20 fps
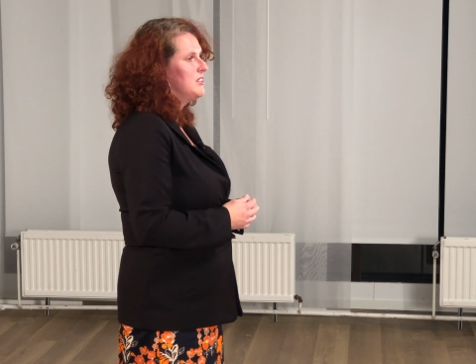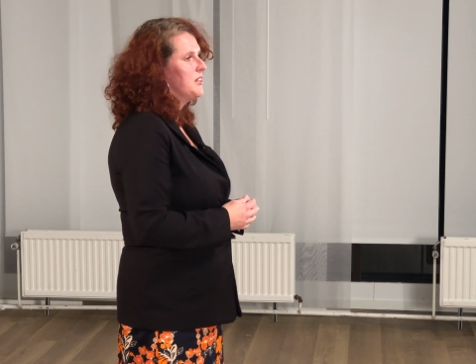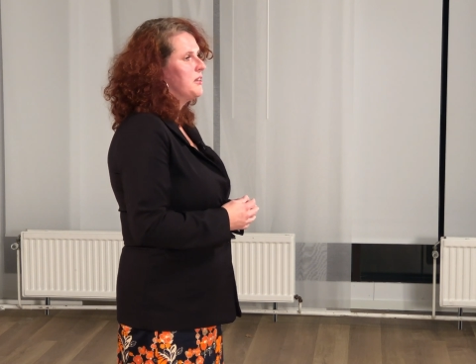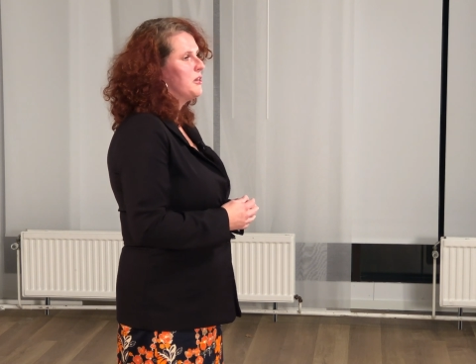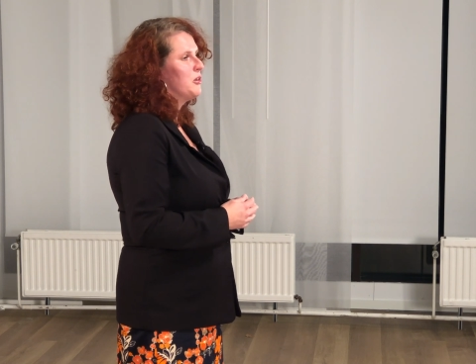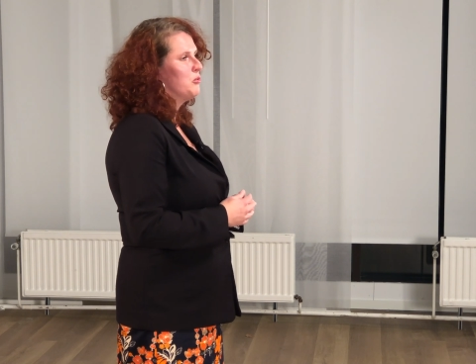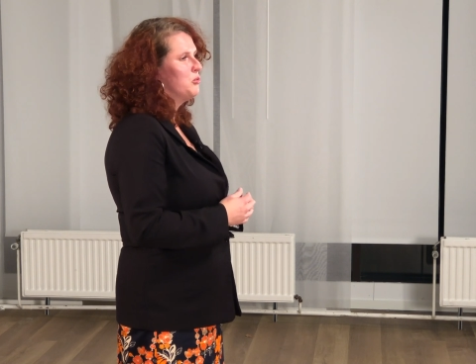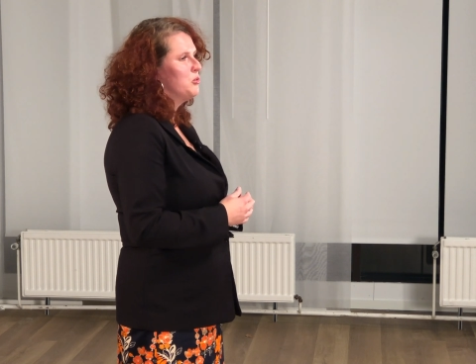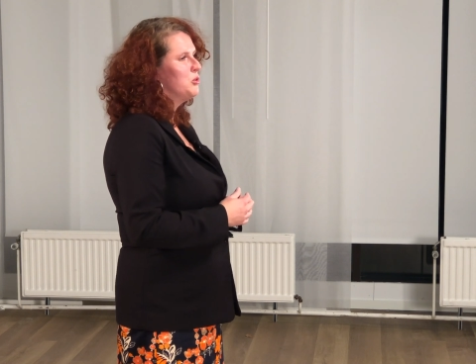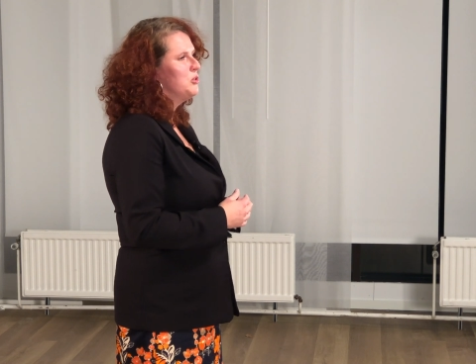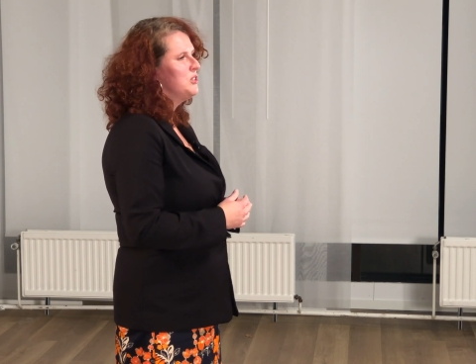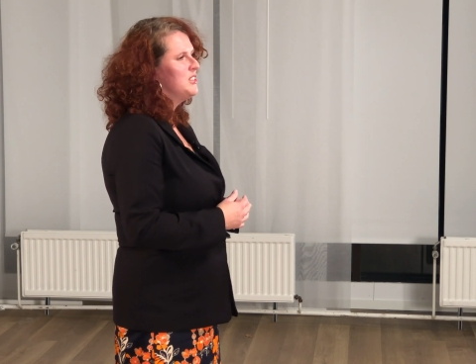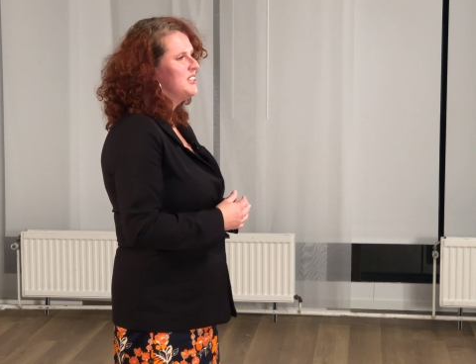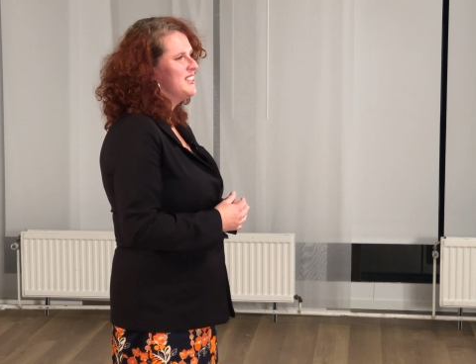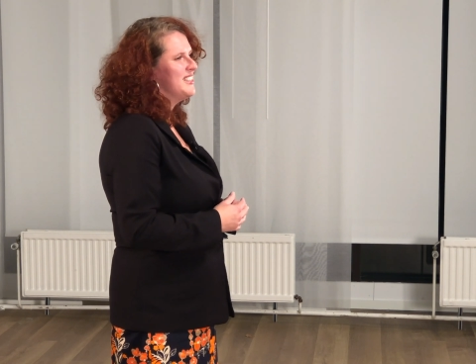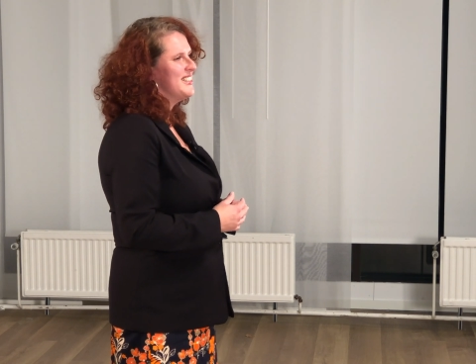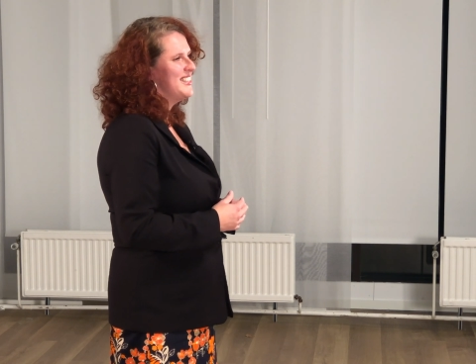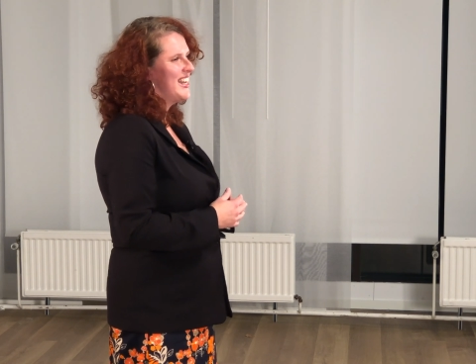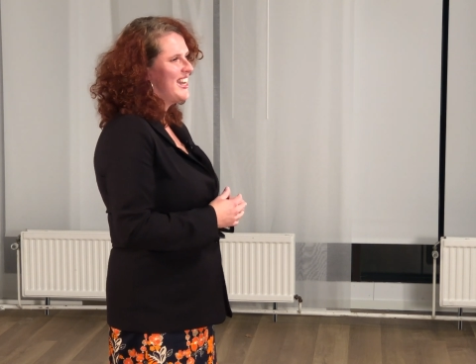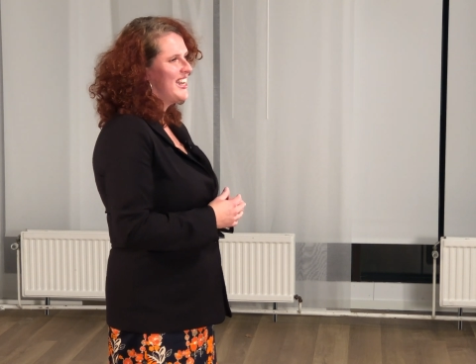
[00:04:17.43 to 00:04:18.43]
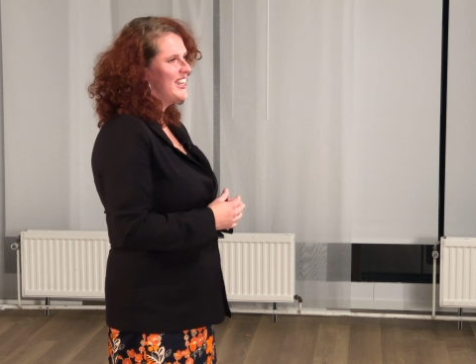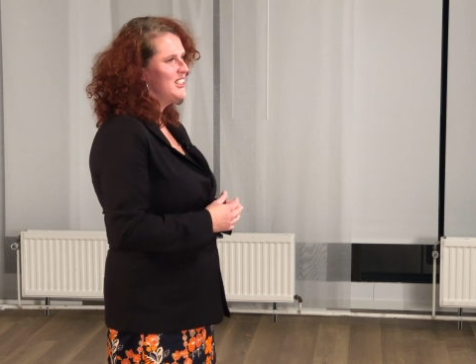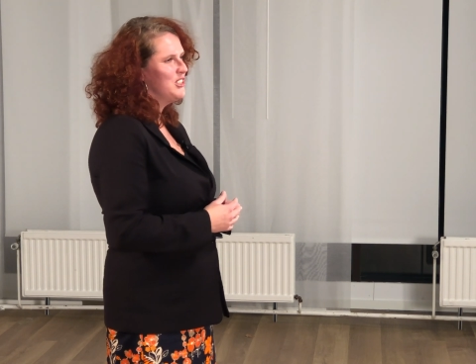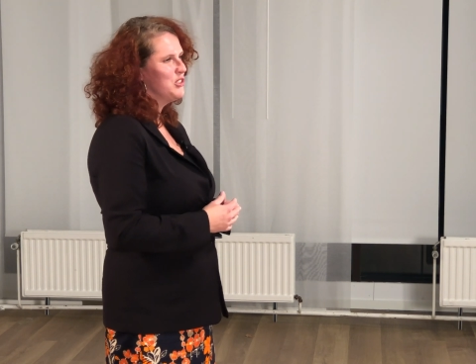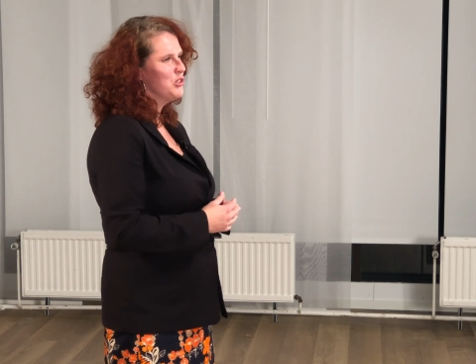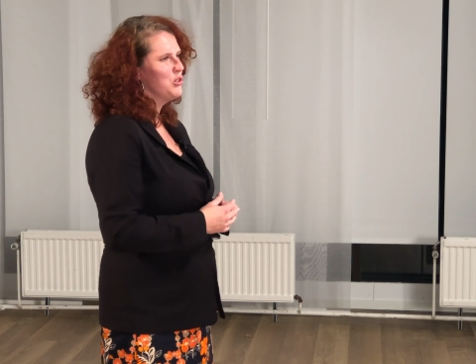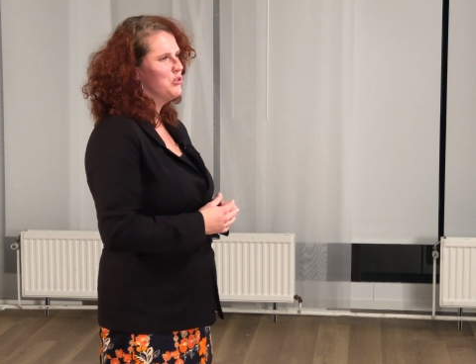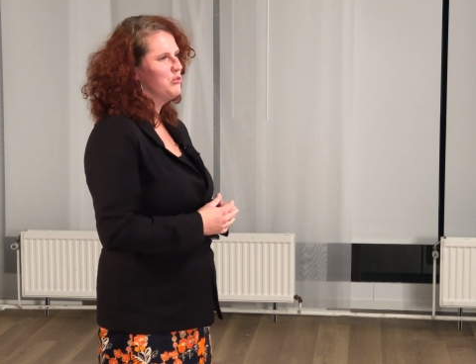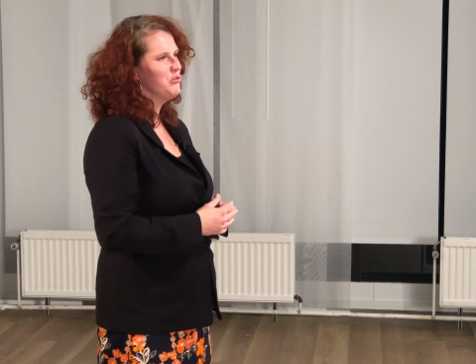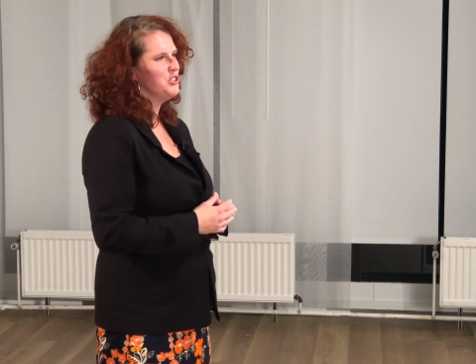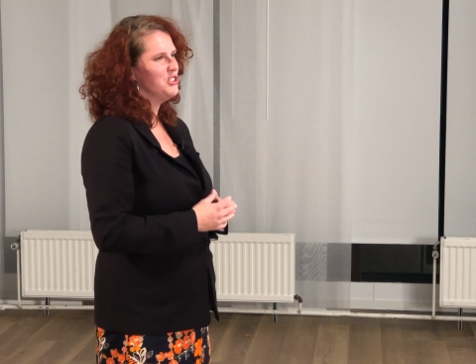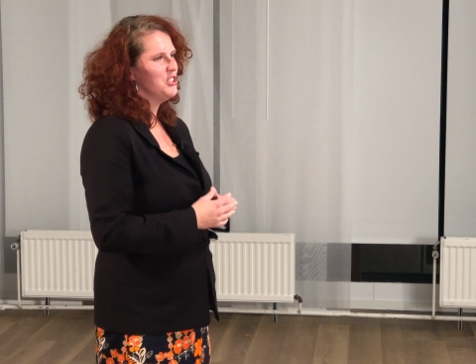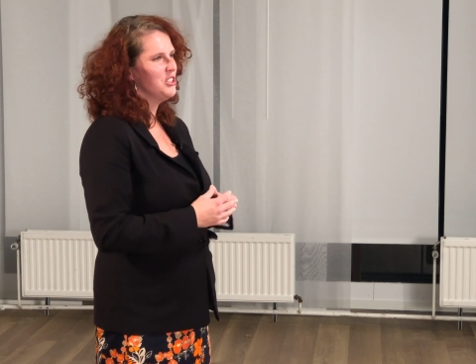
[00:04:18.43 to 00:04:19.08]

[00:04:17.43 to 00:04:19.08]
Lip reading: that are rooted in Eindhoven